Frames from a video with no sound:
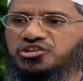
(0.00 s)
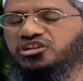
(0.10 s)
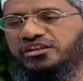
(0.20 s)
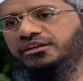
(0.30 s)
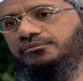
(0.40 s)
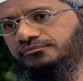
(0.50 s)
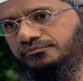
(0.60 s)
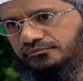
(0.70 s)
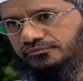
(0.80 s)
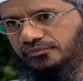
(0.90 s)
on the Sharia.
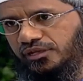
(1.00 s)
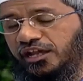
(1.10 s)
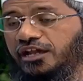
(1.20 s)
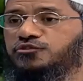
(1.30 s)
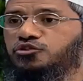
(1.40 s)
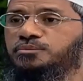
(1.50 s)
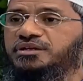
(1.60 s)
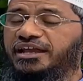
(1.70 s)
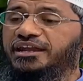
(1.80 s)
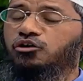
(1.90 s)
It should
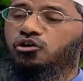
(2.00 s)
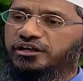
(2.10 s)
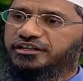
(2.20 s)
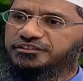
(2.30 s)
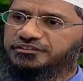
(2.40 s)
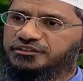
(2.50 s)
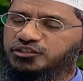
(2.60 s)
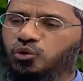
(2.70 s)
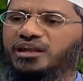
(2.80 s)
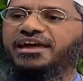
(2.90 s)
be in accordance
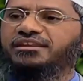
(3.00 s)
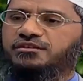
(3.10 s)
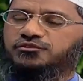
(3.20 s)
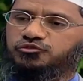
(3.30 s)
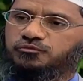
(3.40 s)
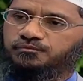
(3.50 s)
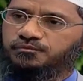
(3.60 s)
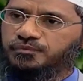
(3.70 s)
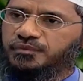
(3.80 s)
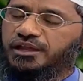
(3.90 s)
to Allah and His Rasul,
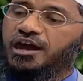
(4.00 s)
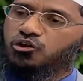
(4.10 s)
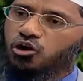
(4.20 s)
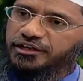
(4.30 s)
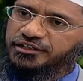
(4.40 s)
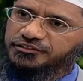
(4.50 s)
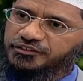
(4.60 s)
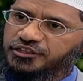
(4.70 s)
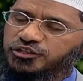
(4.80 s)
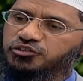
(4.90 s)

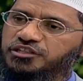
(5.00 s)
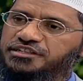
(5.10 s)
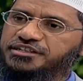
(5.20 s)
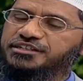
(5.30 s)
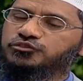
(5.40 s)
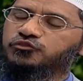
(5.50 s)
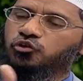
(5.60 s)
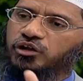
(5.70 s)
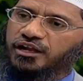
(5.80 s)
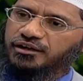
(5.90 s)
accordance to the teachings of
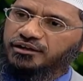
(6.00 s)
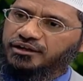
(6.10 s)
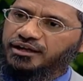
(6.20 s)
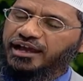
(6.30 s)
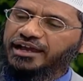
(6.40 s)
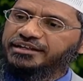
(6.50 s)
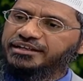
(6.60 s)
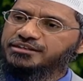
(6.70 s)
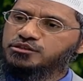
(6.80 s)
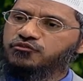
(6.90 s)
the Quran and
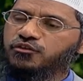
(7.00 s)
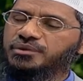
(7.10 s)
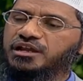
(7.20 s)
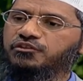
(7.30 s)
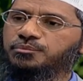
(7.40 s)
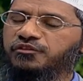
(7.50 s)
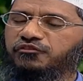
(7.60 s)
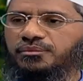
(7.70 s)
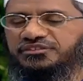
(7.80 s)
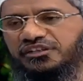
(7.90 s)
teachings of our beloved
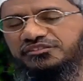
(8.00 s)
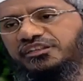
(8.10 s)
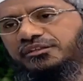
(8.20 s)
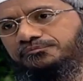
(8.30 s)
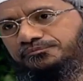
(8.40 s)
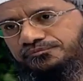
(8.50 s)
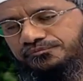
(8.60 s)
Prophet Muhammad.